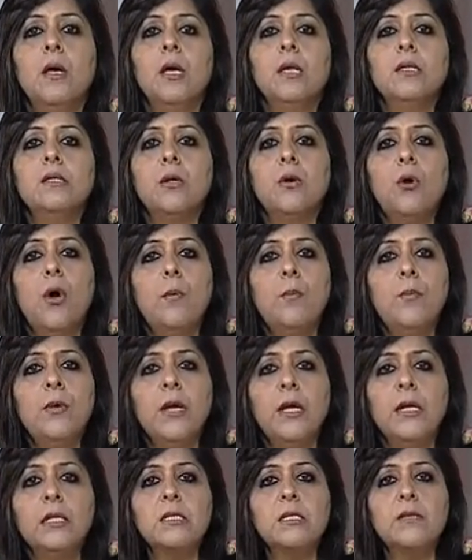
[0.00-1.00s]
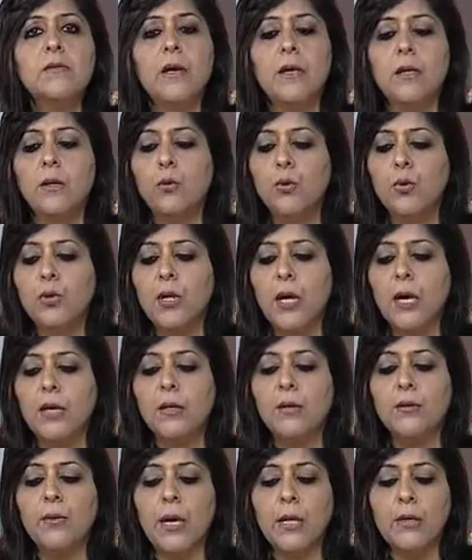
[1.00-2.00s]
is a comprehensive and a good
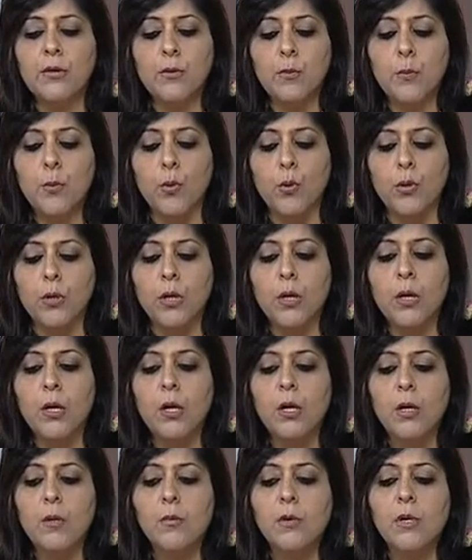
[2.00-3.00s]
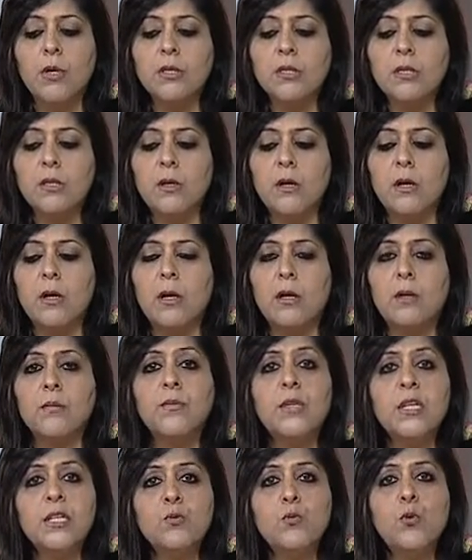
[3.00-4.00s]
and a right report because uh,
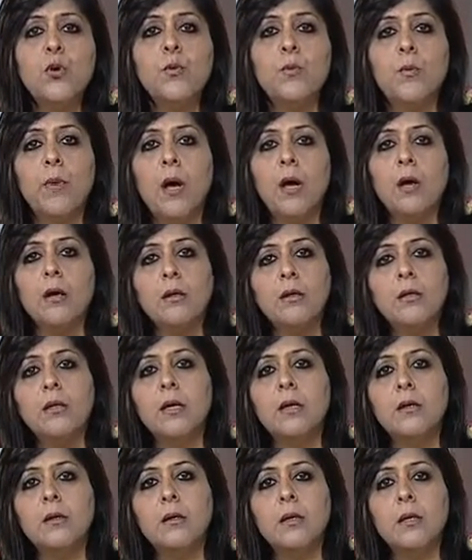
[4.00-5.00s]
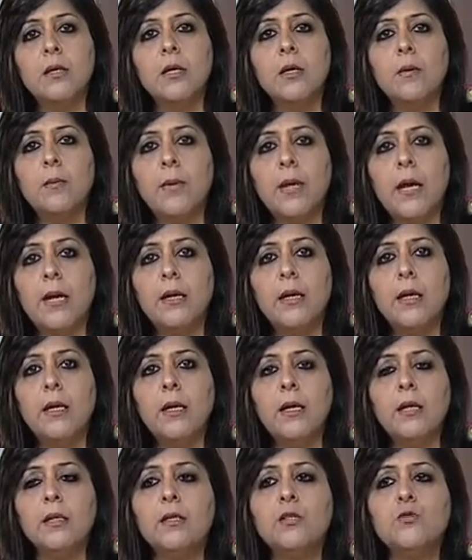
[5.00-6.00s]
this would mark their career
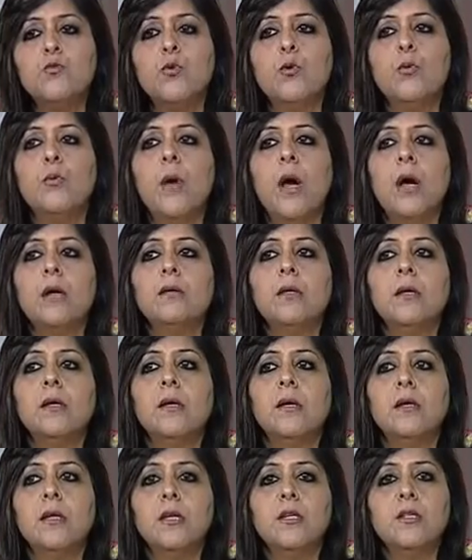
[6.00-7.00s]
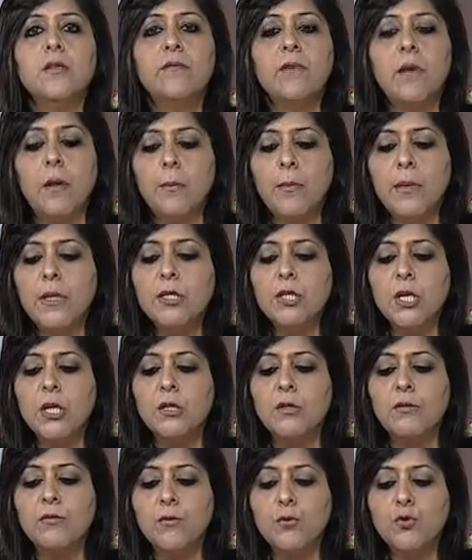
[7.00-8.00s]
planning and this would mark their career development
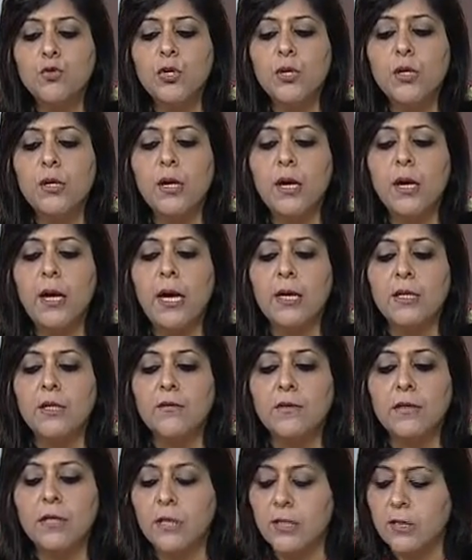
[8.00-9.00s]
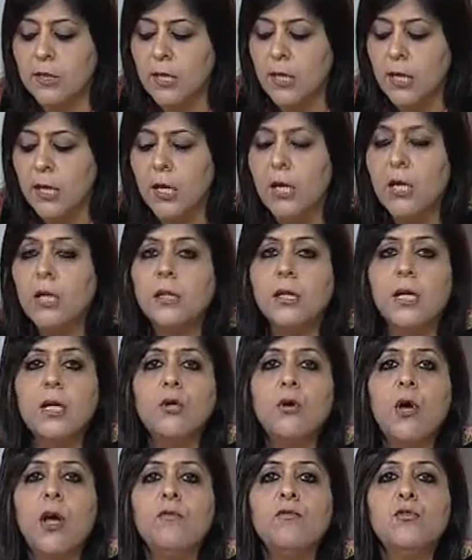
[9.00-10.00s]
in the future activities
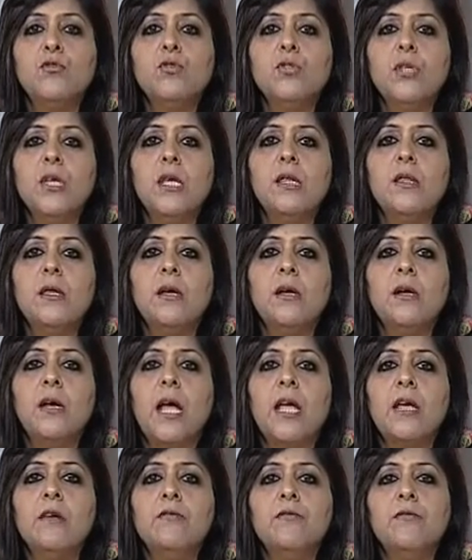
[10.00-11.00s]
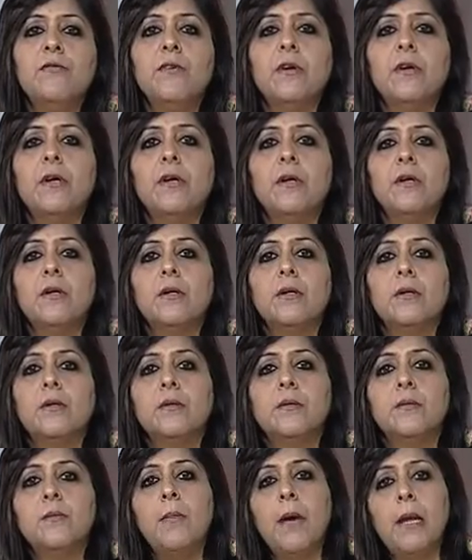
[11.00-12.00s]
then you have to see their life uh,
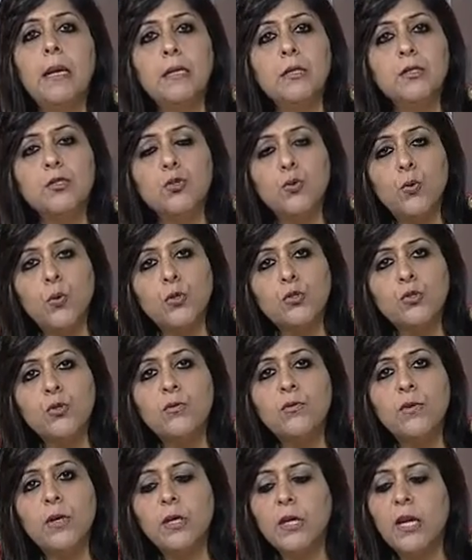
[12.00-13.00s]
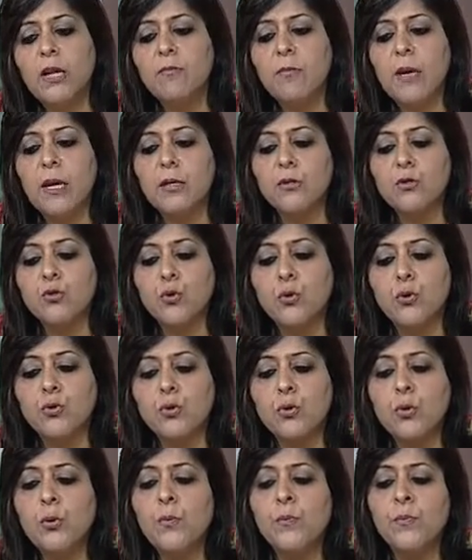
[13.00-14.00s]
balance also work life balance
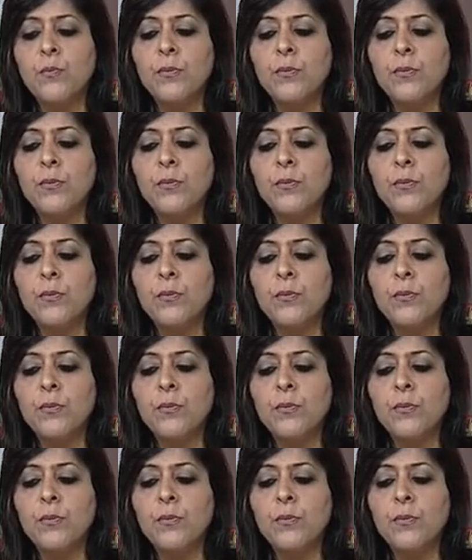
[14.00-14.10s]
also